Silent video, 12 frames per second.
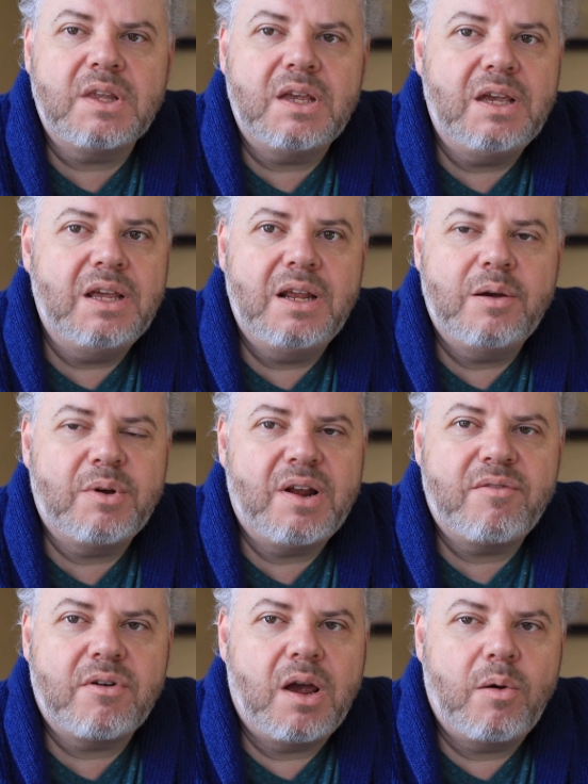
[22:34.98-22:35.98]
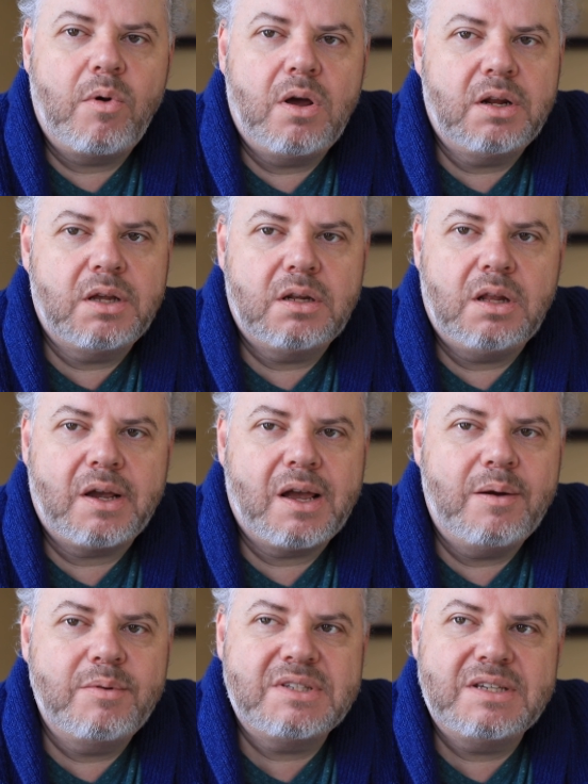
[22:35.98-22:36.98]
eating whatever I wanted. Like,
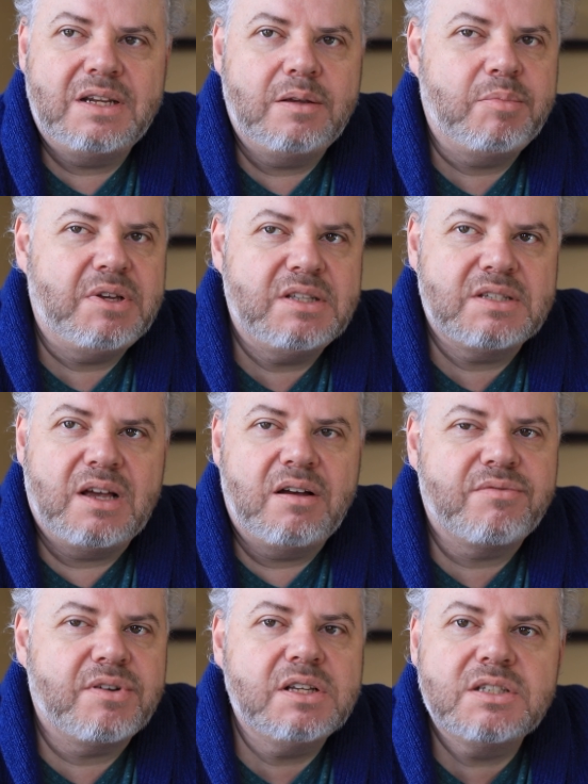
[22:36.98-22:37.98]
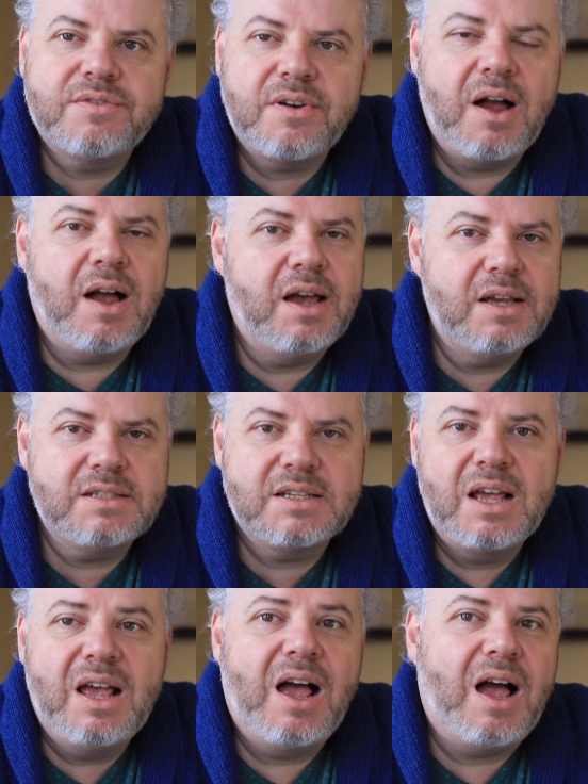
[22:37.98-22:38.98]
I was eating pizza, french fries,
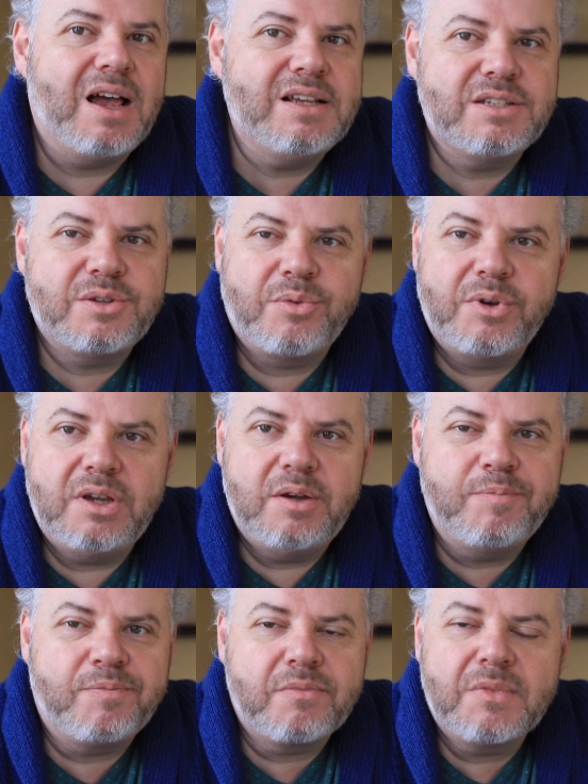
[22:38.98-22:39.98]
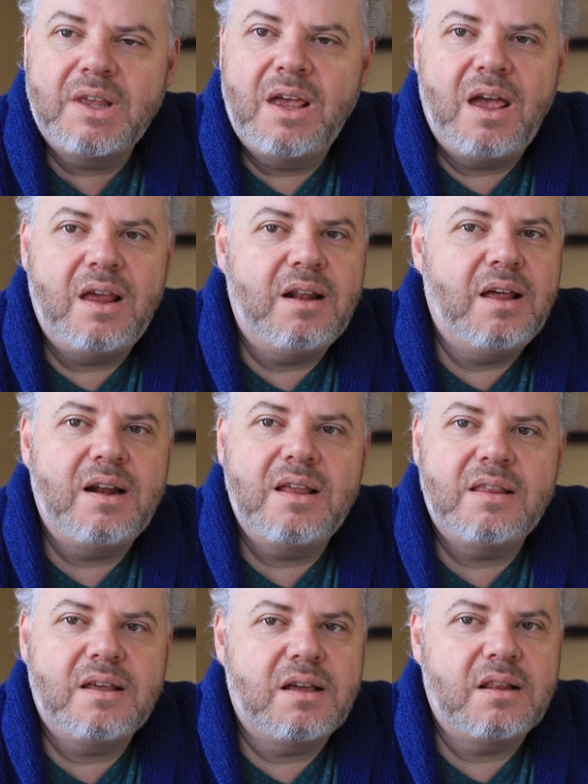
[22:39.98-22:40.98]
ice cream, and none
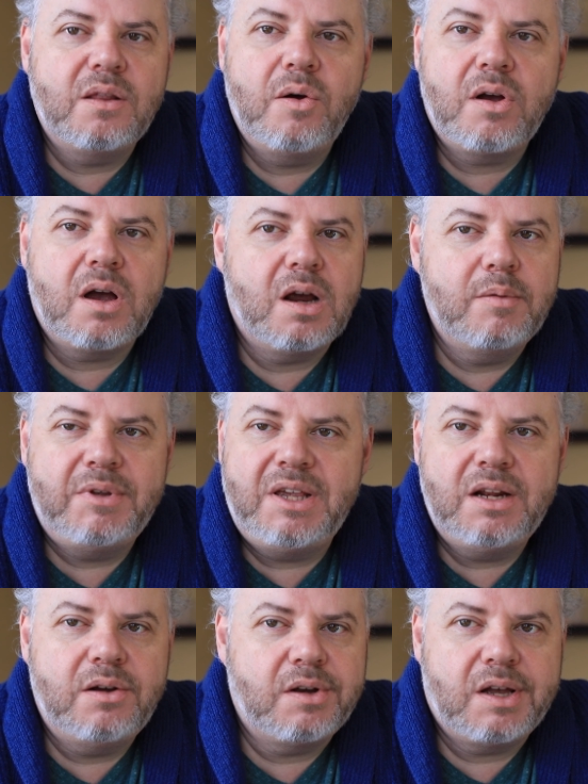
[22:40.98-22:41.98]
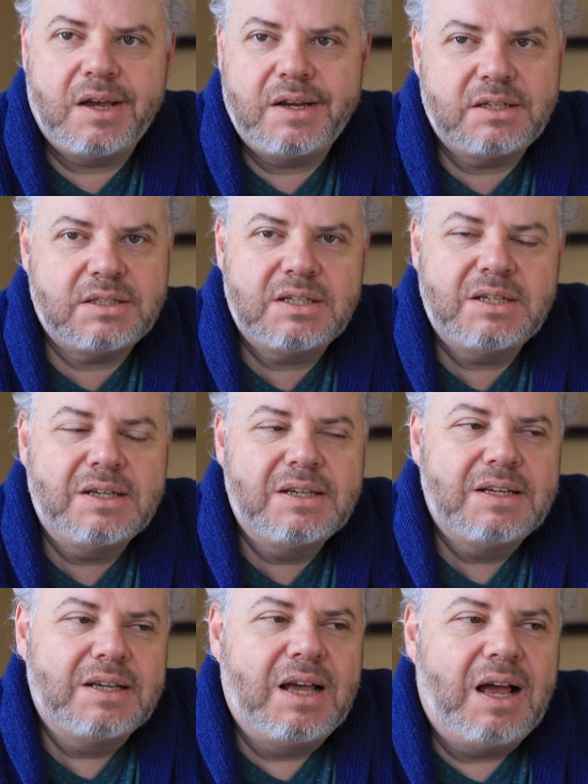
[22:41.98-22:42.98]
of the low-carb keto kind.
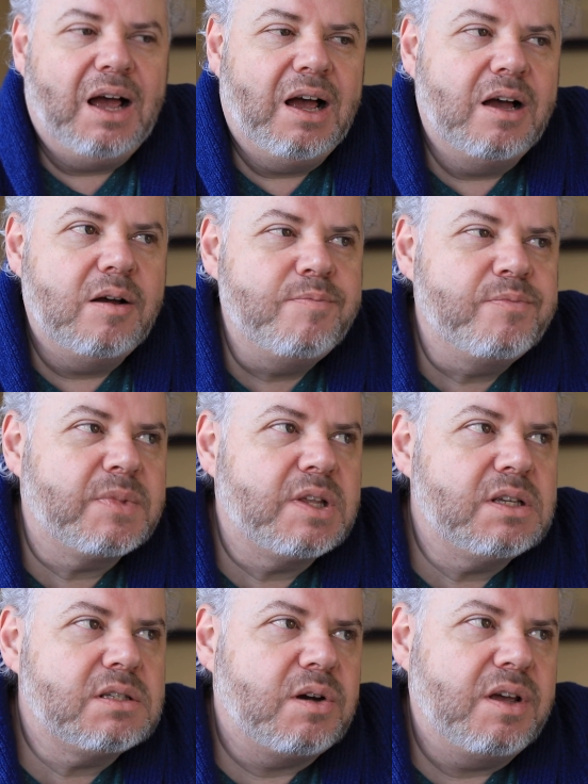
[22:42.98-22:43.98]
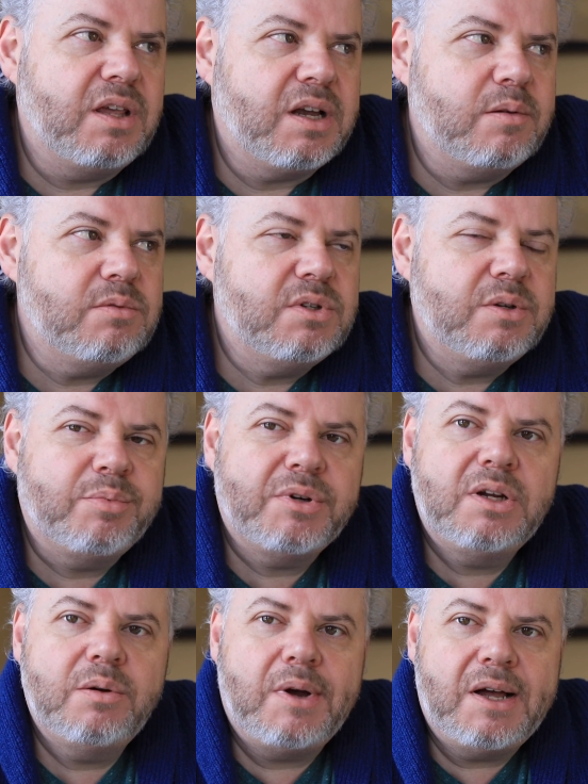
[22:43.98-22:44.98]
So I think I'm doing
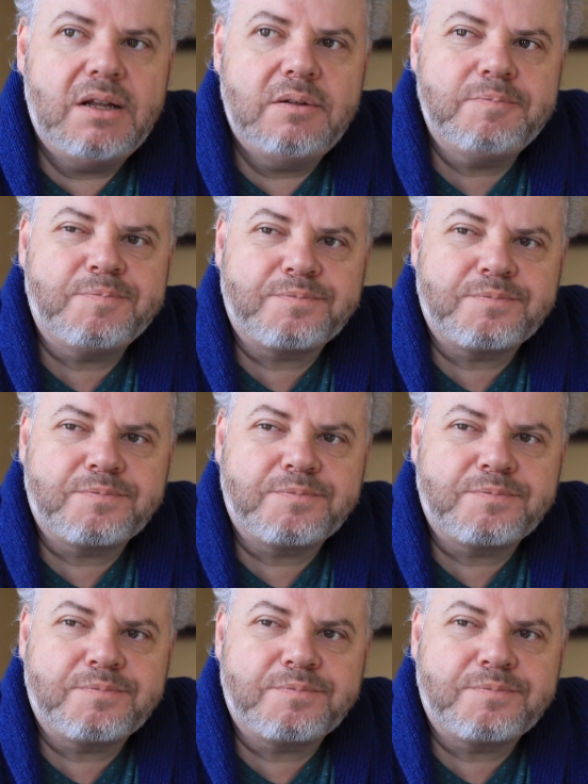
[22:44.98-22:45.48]
pretty well.